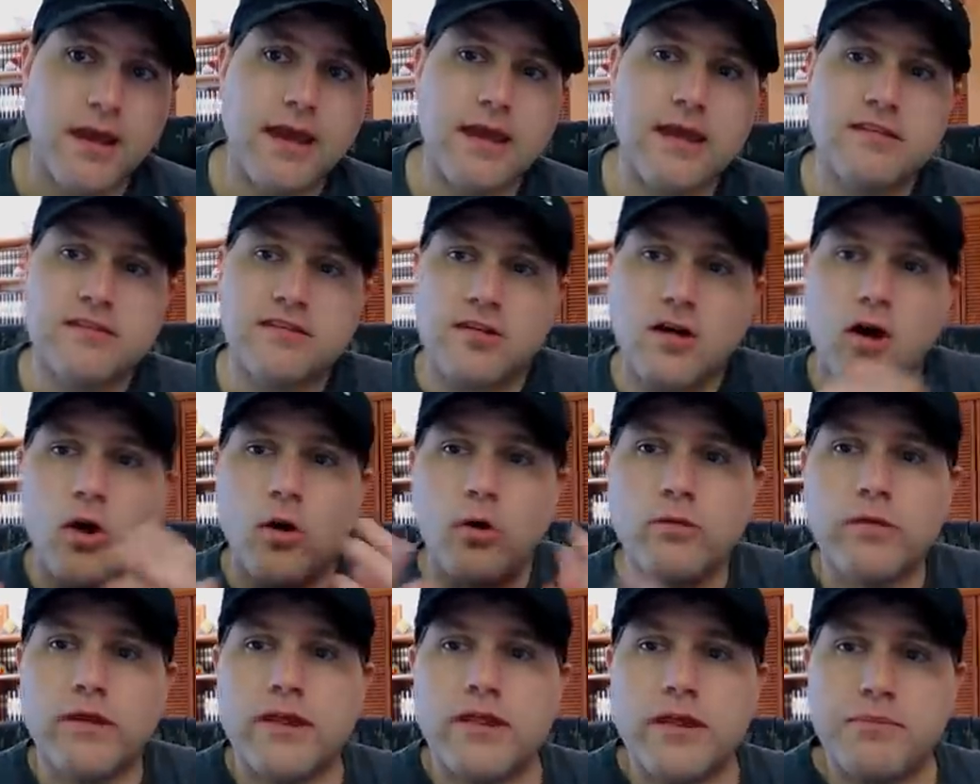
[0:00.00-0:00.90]
It's
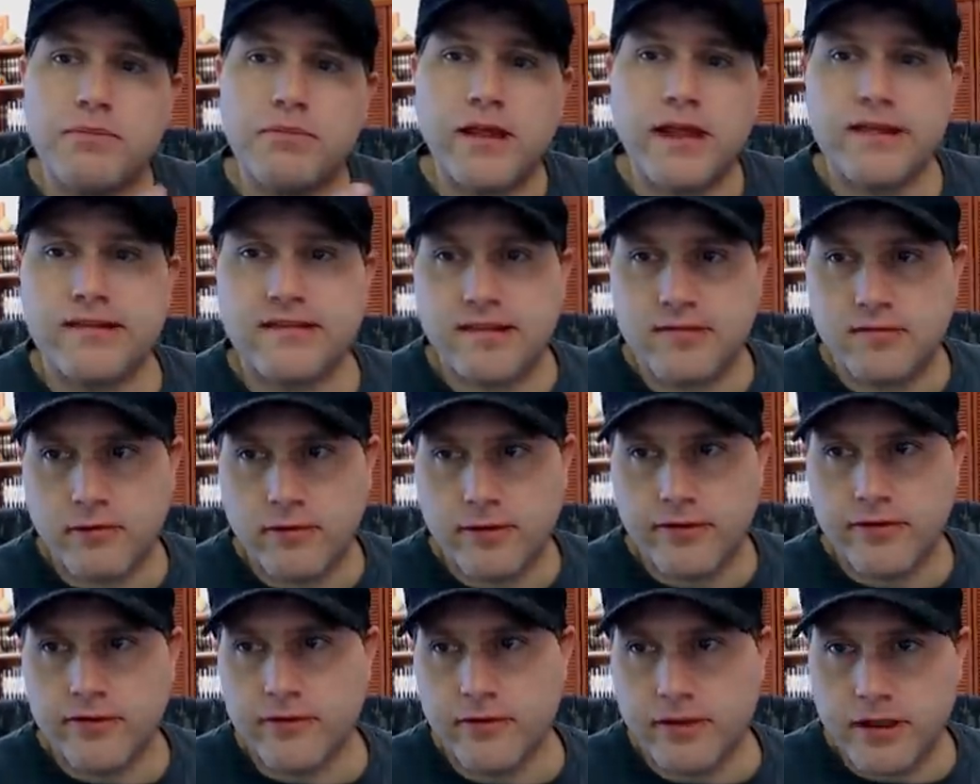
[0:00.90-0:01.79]
only the places
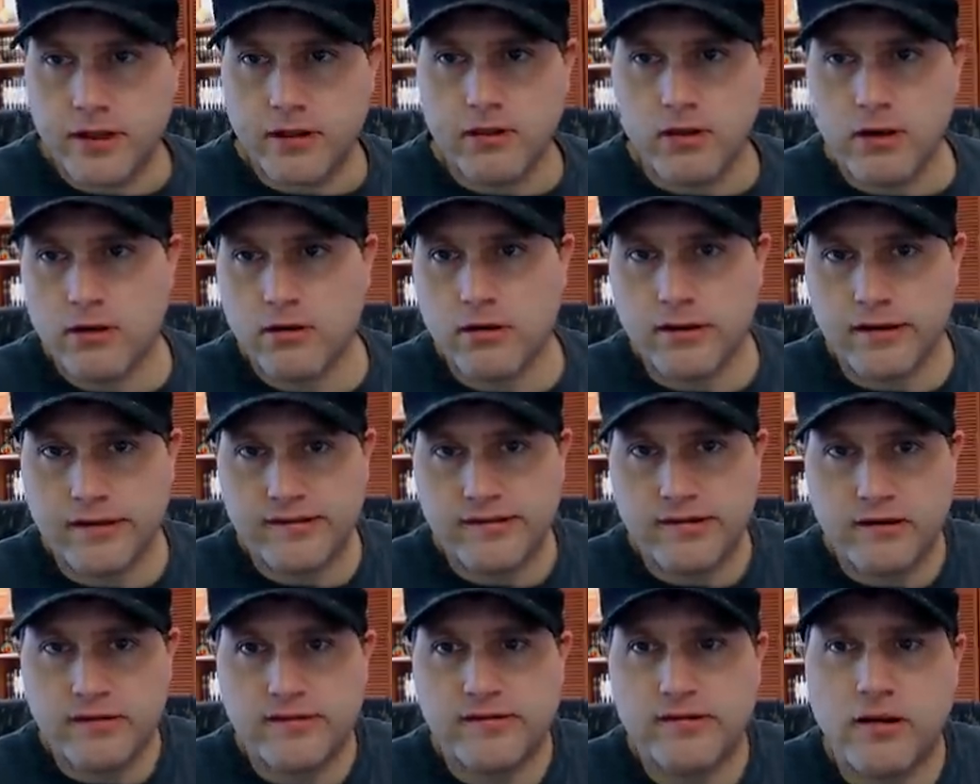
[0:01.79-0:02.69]
where they're doing it locally.
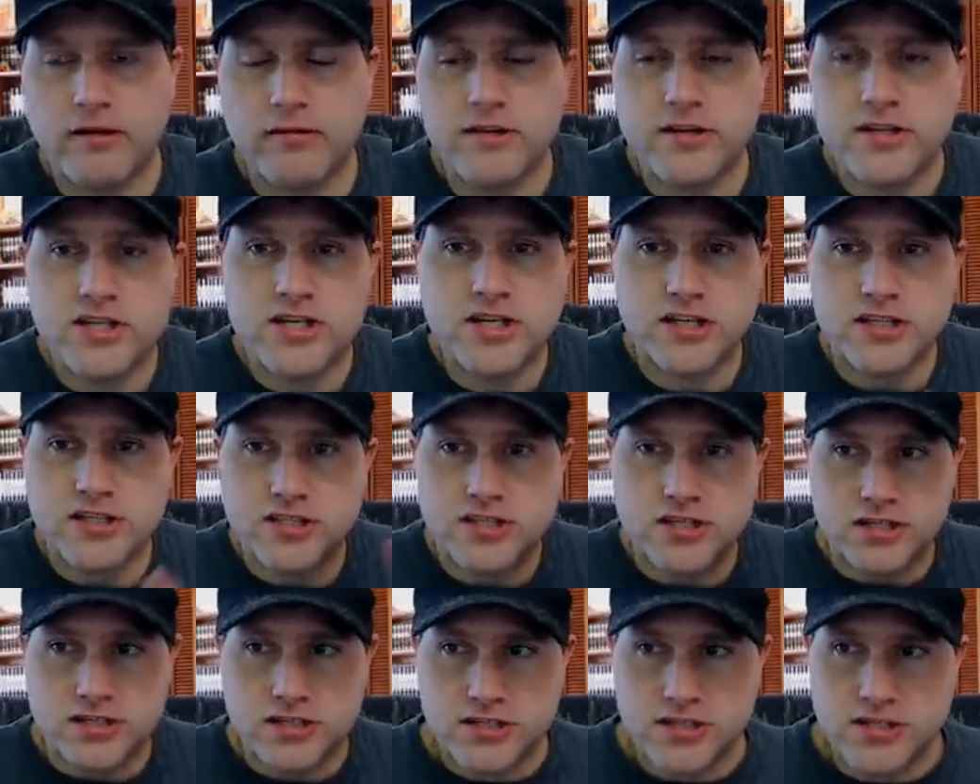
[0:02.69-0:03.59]
So, Snowden didn't
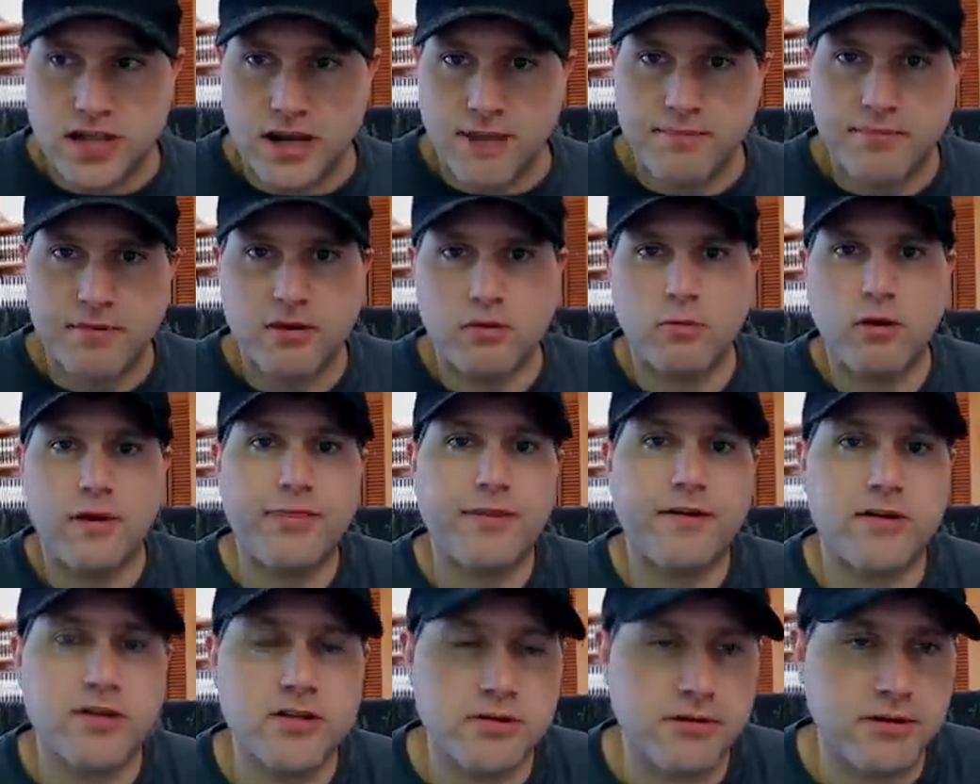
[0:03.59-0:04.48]
just dump on
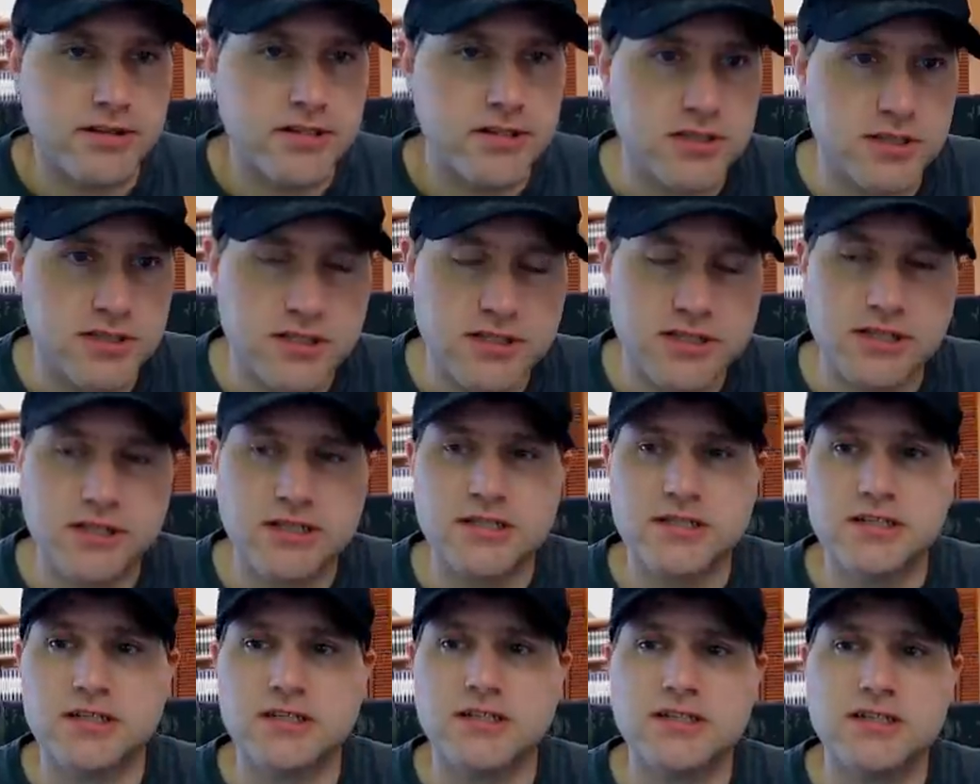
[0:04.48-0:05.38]
what they're doing to the
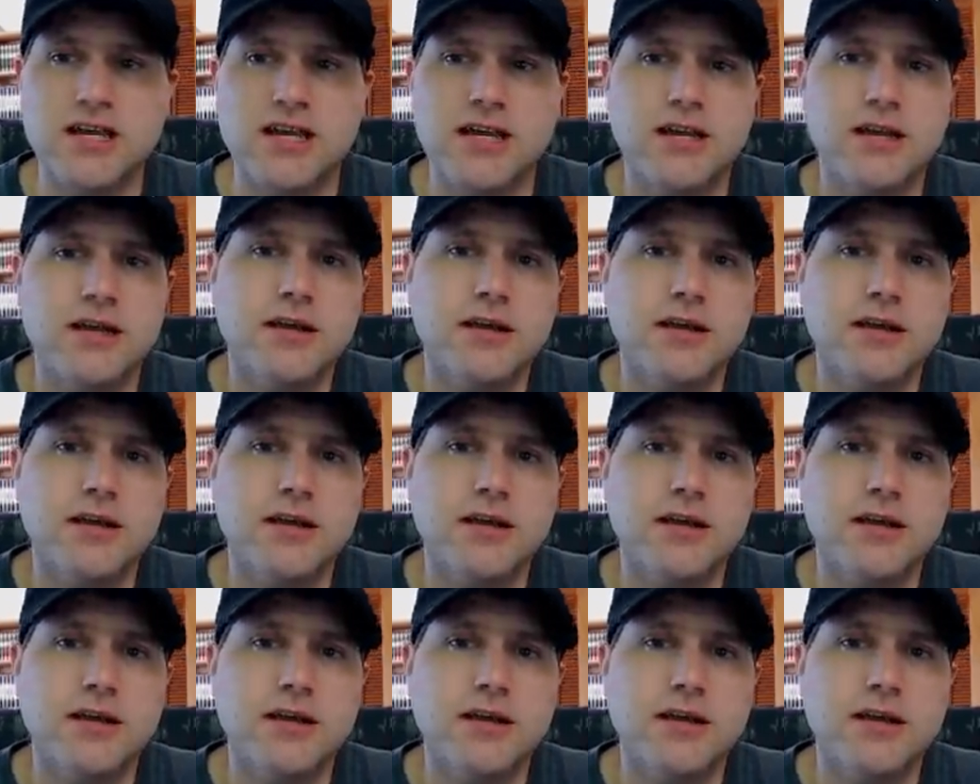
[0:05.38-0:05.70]
citizens.